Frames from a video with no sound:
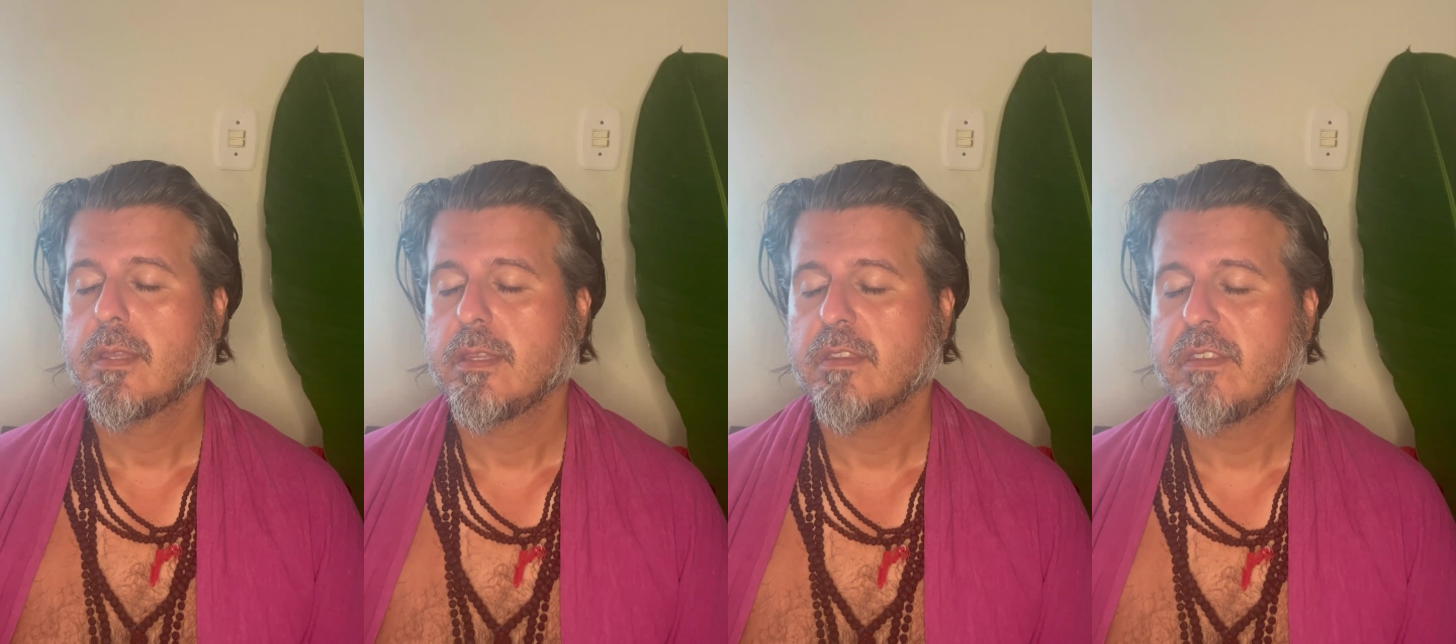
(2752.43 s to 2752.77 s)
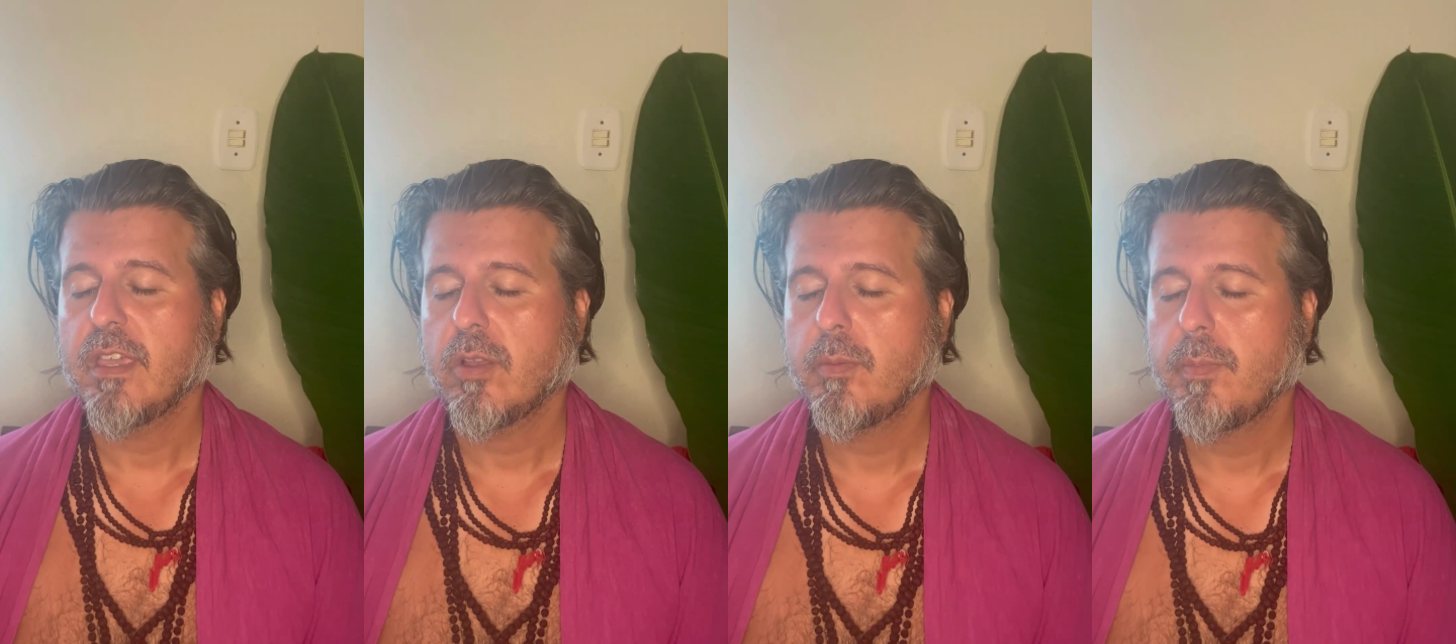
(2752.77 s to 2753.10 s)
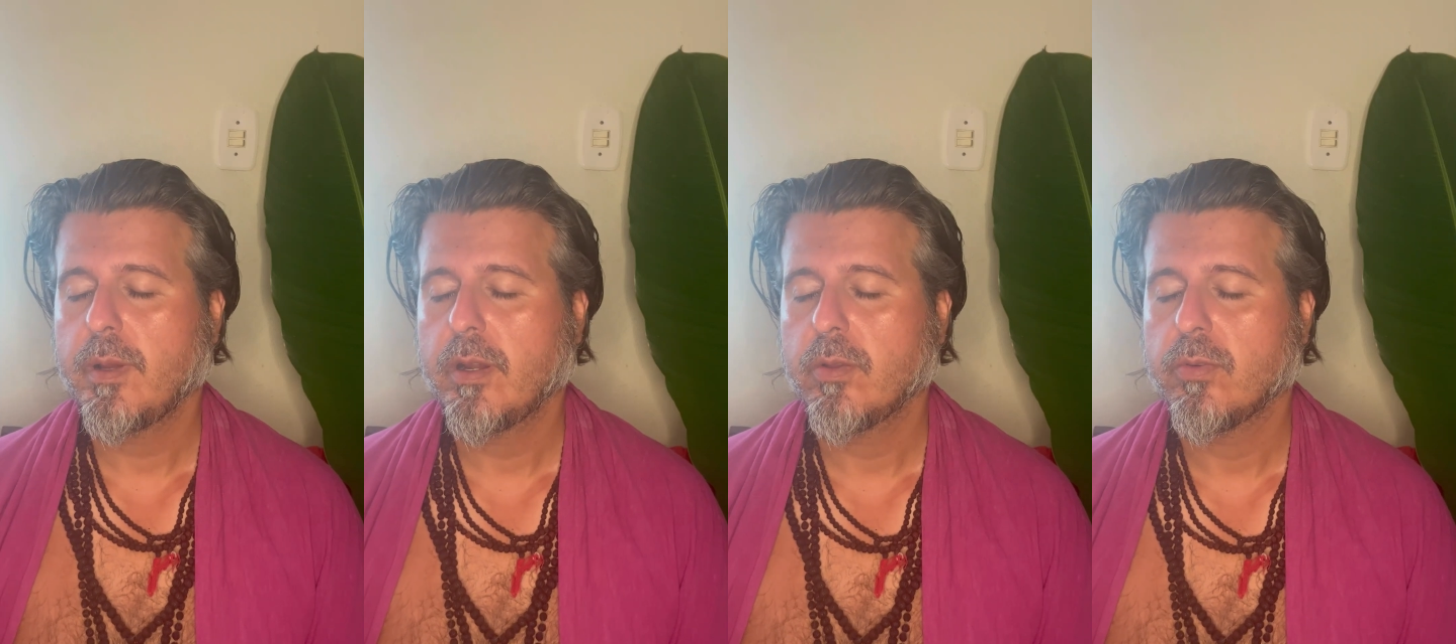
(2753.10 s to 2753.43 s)
The second
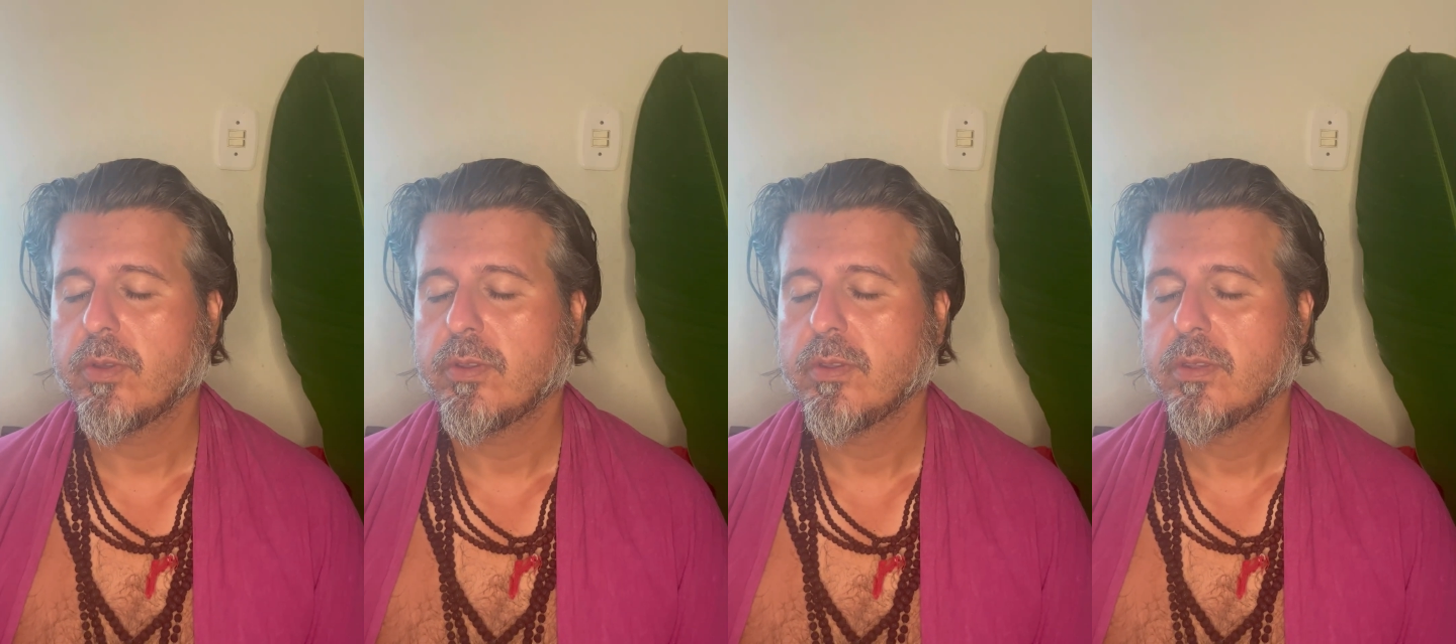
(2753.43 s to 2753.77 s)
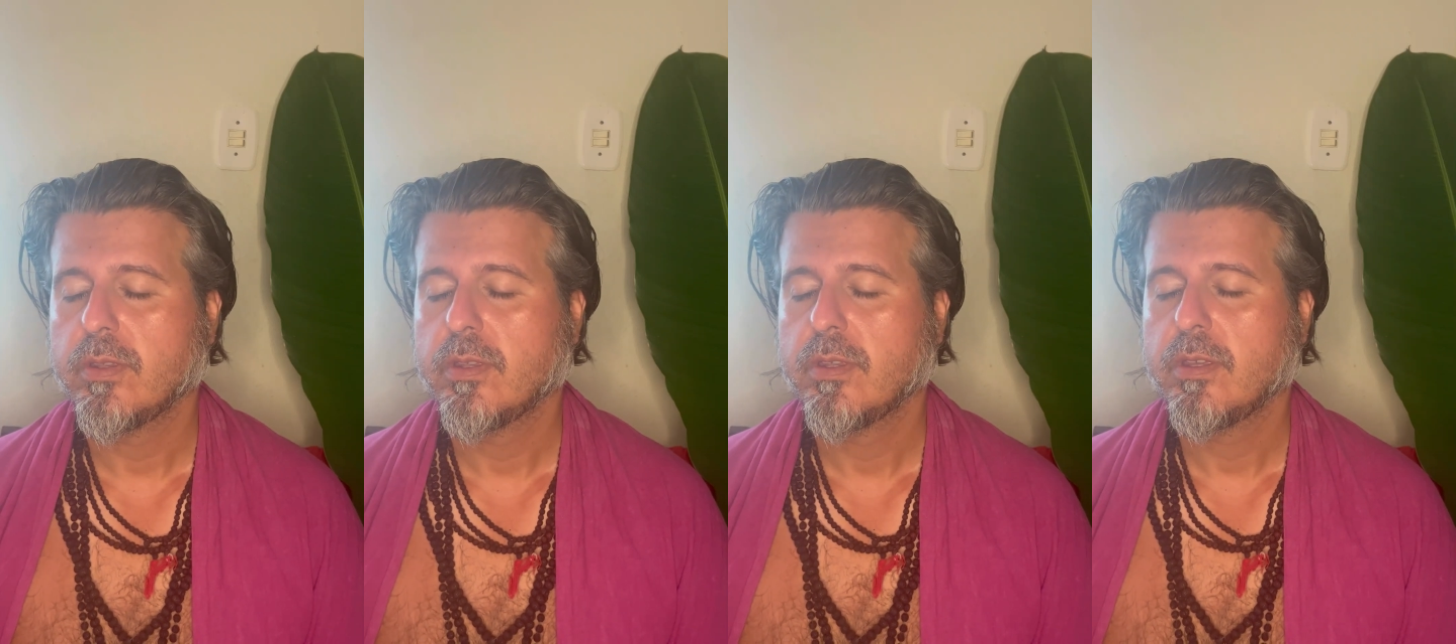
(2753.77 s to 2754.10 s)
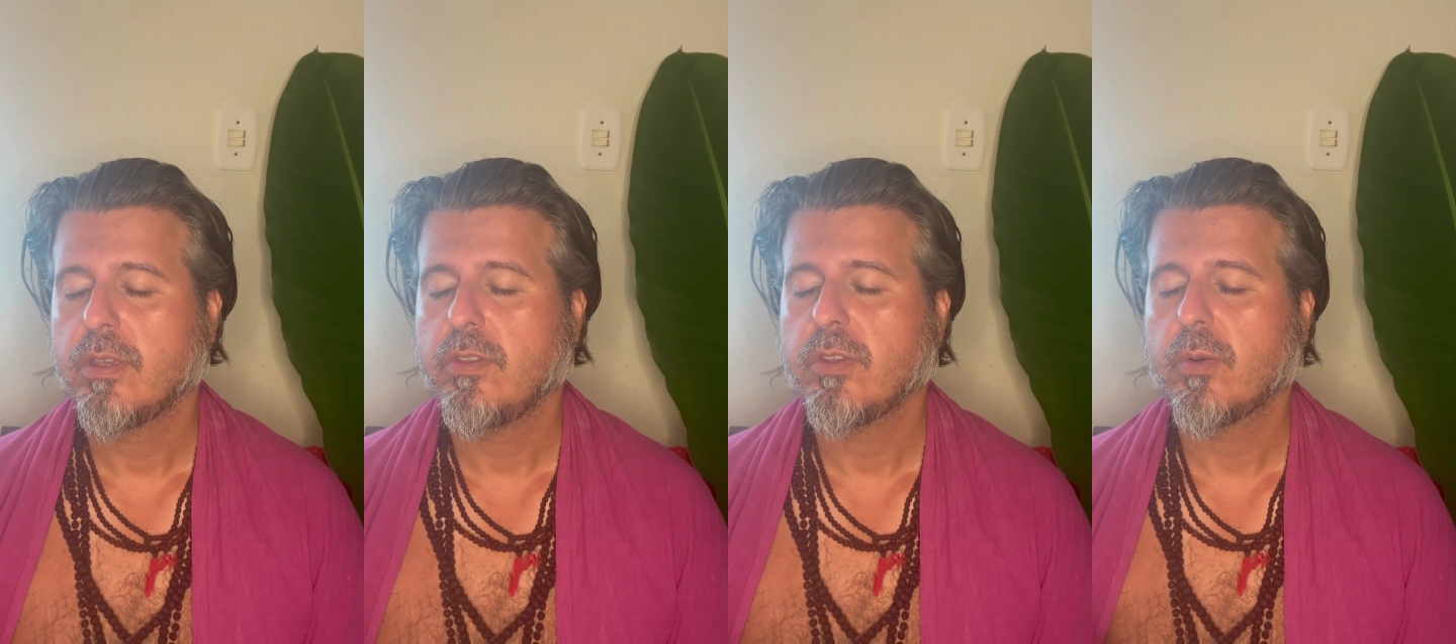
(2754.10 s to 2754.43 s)
part of it
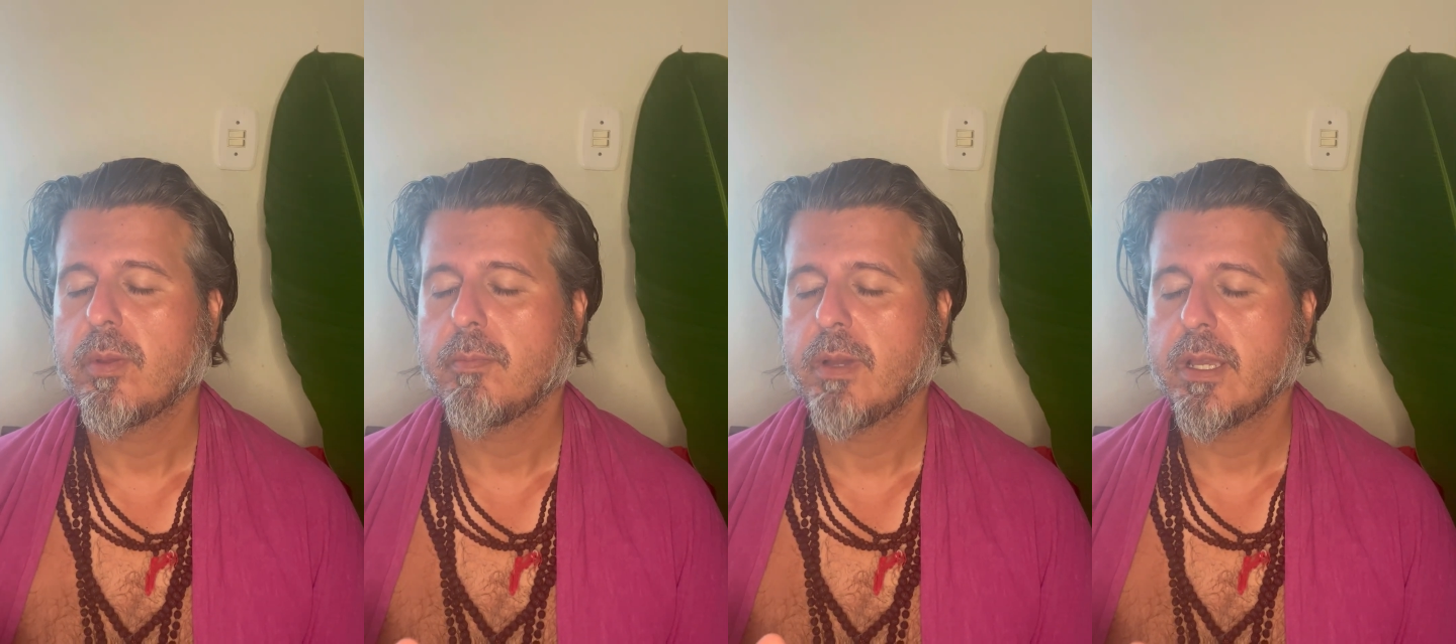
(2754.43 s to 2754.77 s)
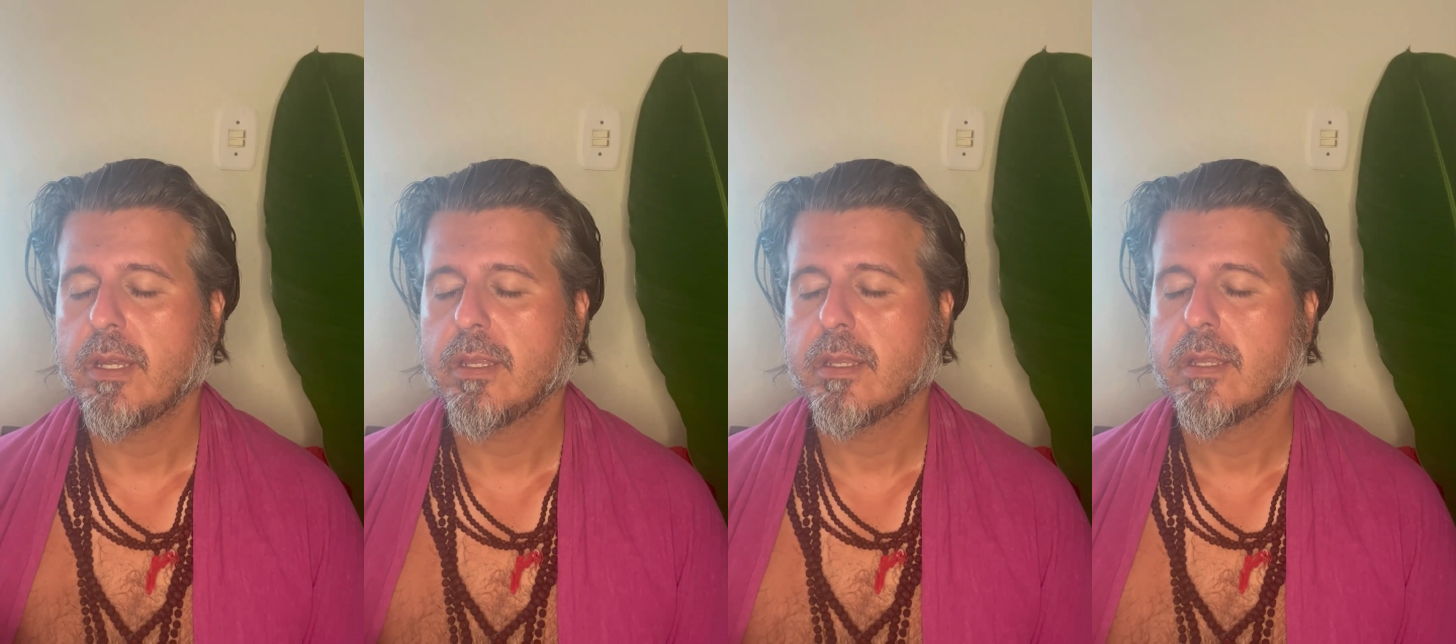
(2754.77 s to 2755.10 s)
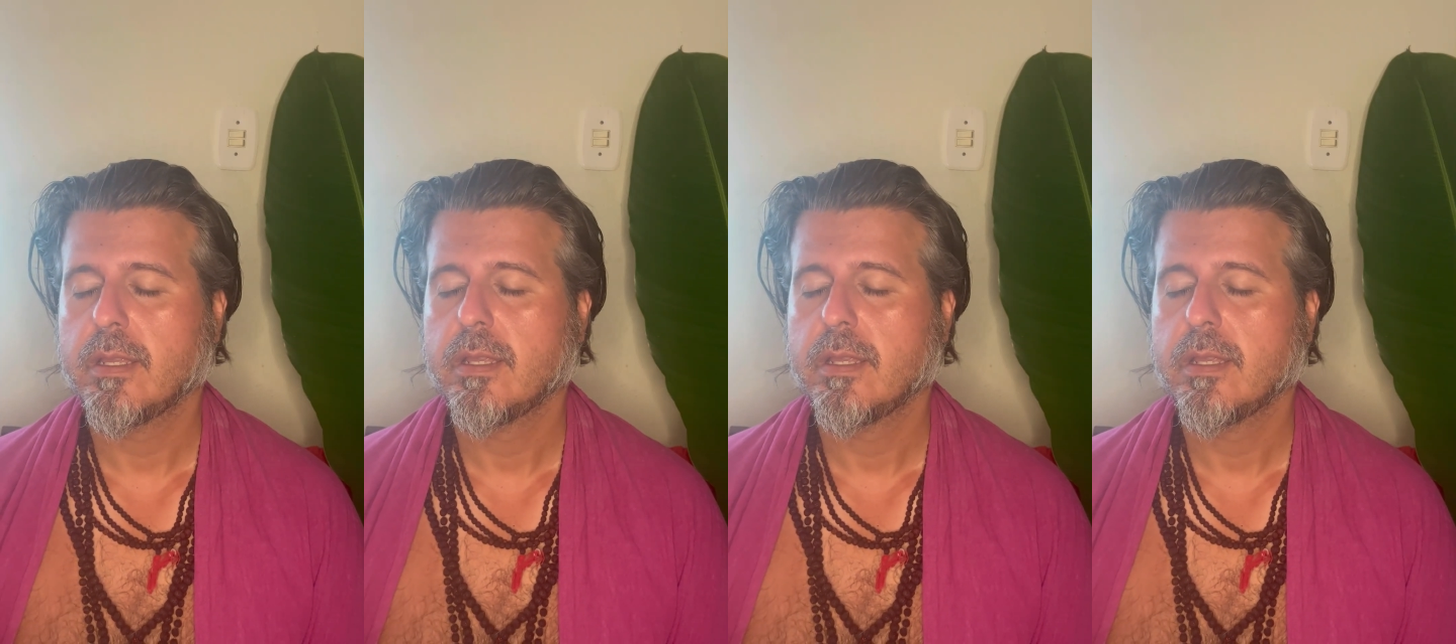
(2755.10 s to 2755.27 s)
is a reminder